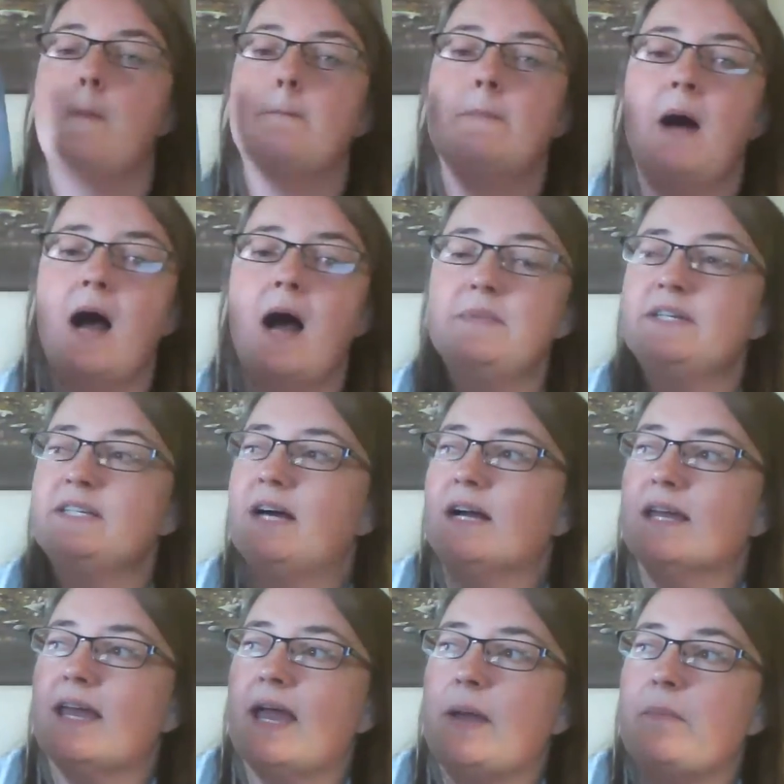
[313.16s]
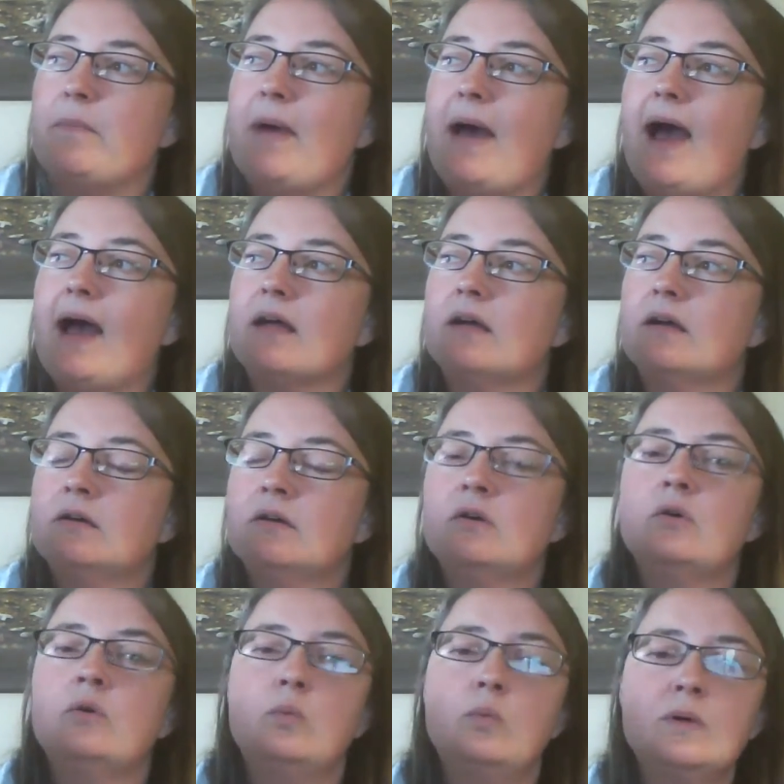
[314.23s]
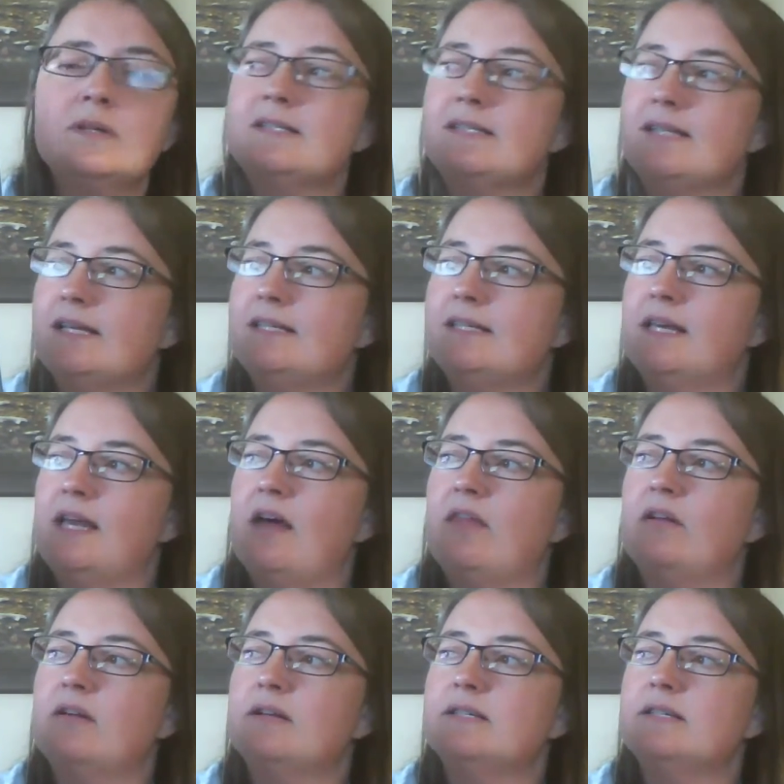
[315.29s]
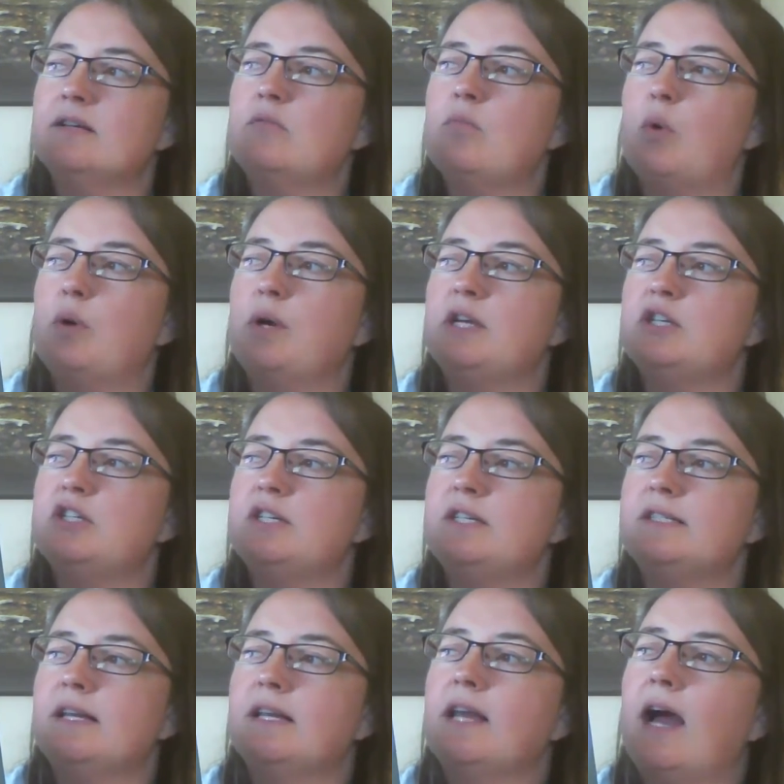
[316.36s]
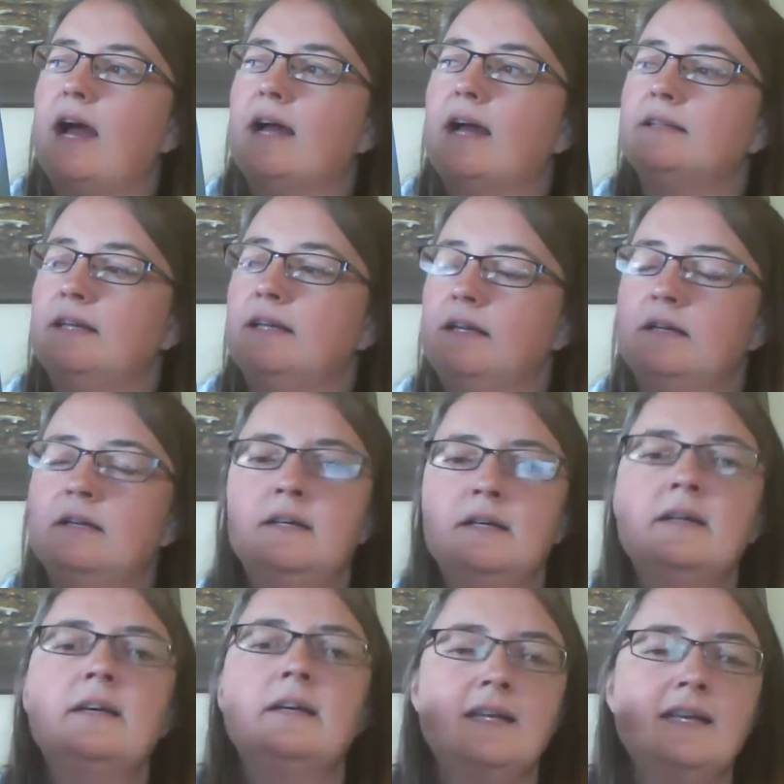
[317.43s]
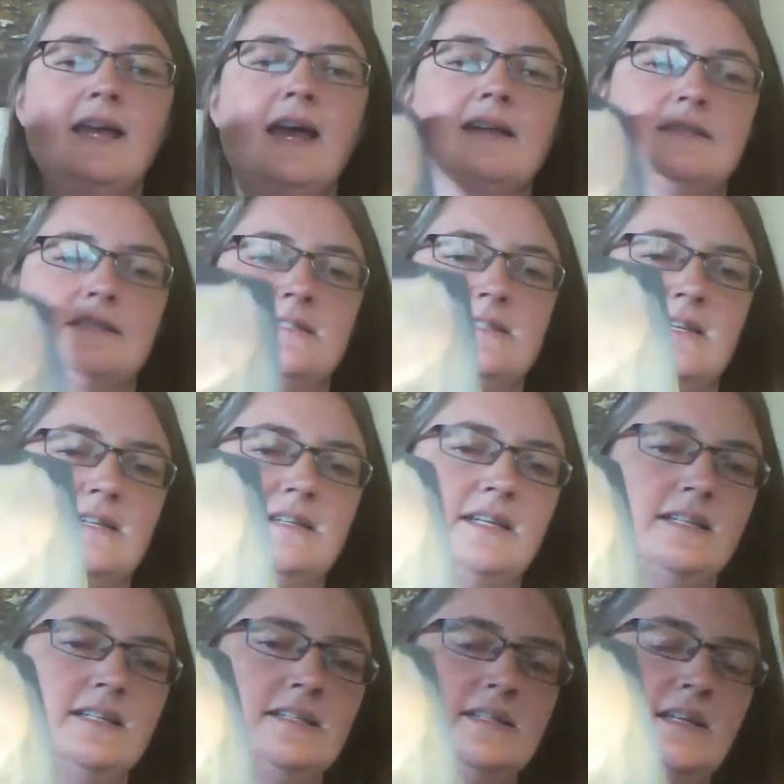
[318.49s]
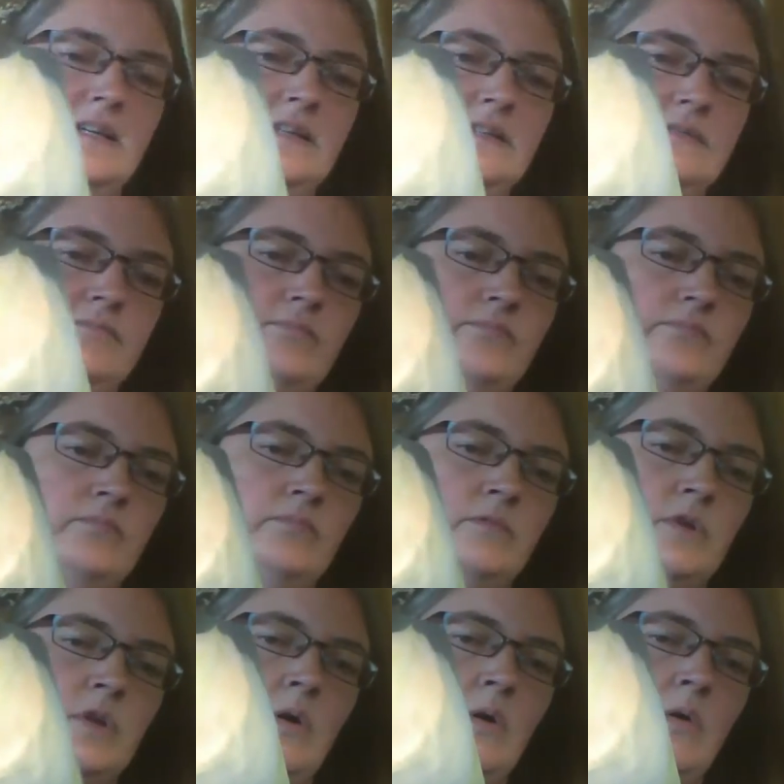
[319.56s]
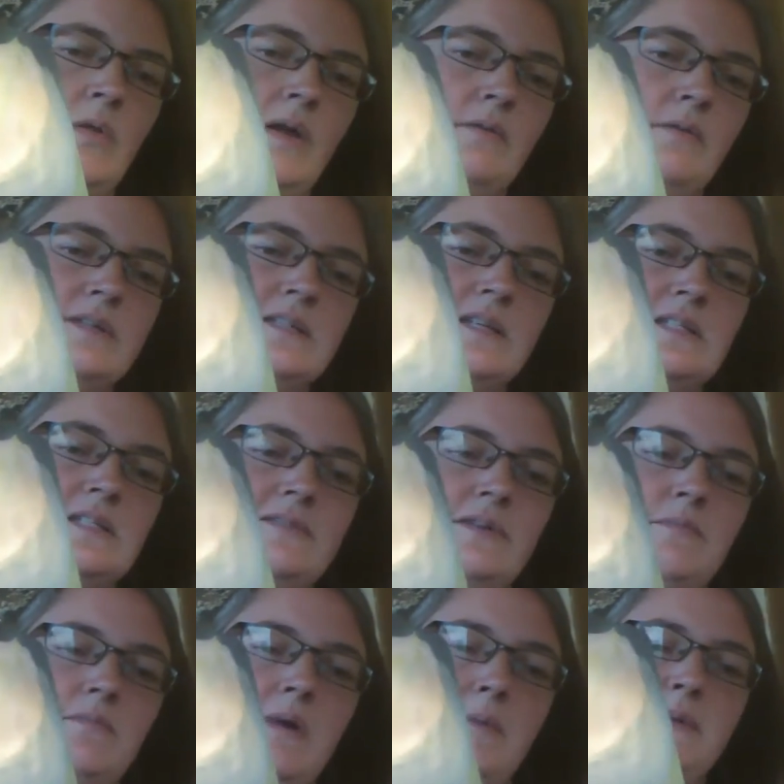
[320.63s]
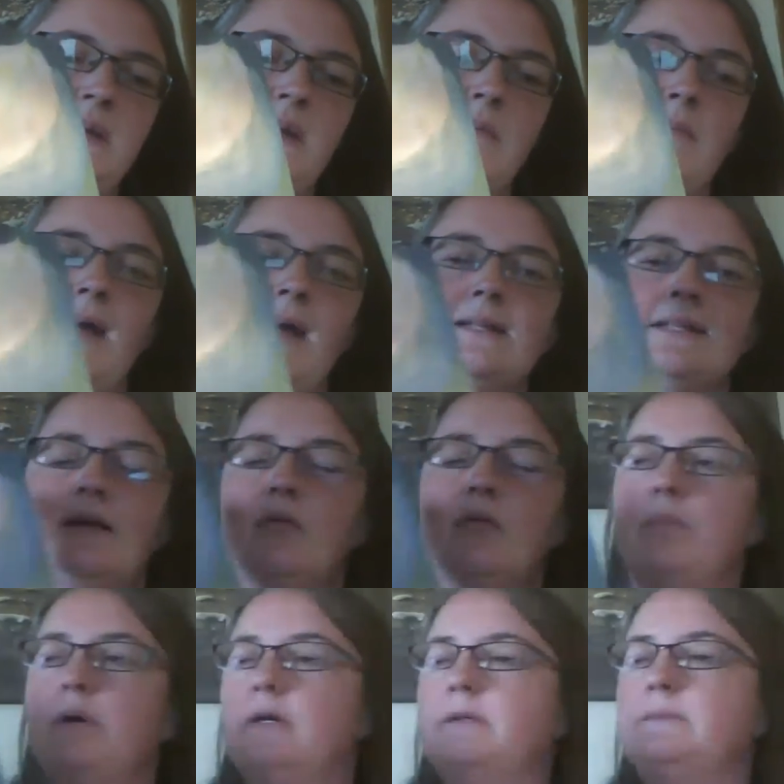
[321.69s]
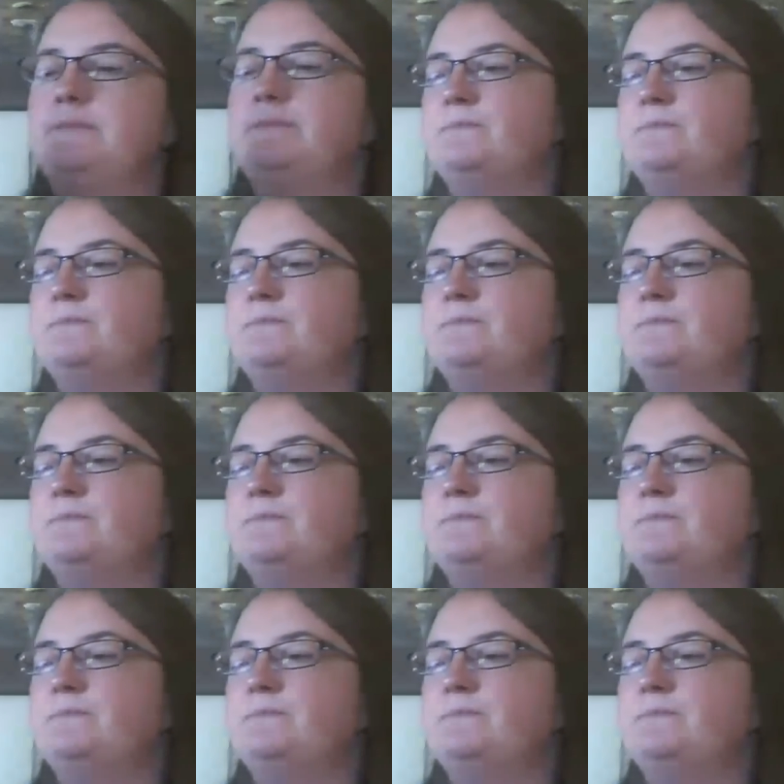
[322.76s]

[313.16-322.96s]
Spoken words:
Mama Duck came back. "We'll sit together until morning," she said kindly. "Yes," said Daisy. Oh, that was nice of her mom to come back to help her.